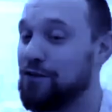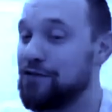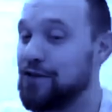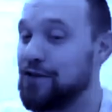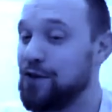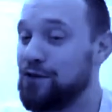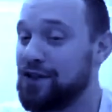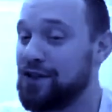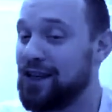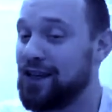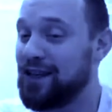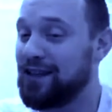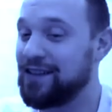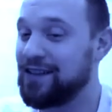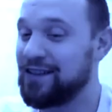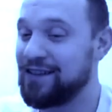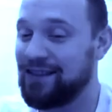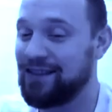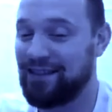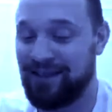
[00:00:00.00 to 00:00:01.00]
through. Don't move
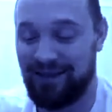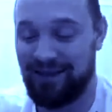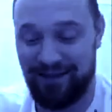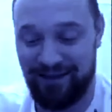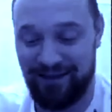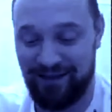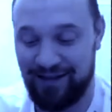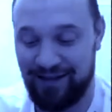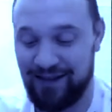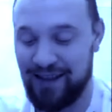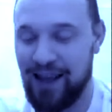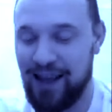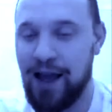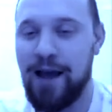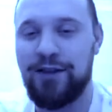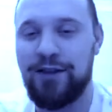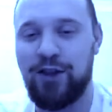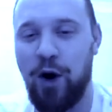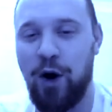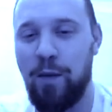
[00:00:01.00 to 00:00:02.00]
it.
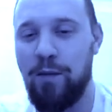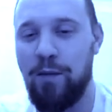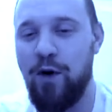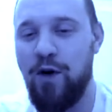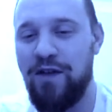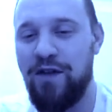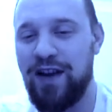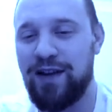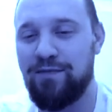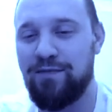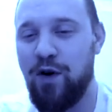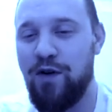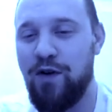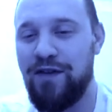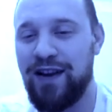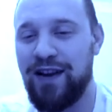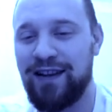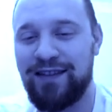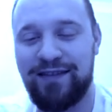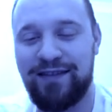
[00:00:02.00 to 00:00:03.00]
Don't move it.
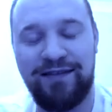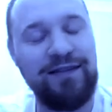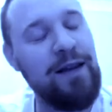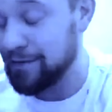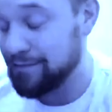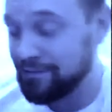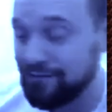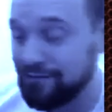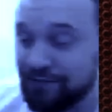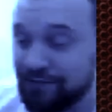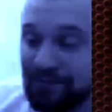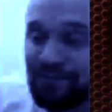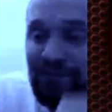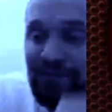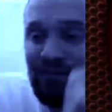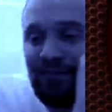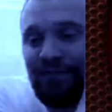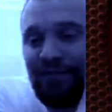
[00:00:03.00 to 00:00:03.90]
Move it. Let me talk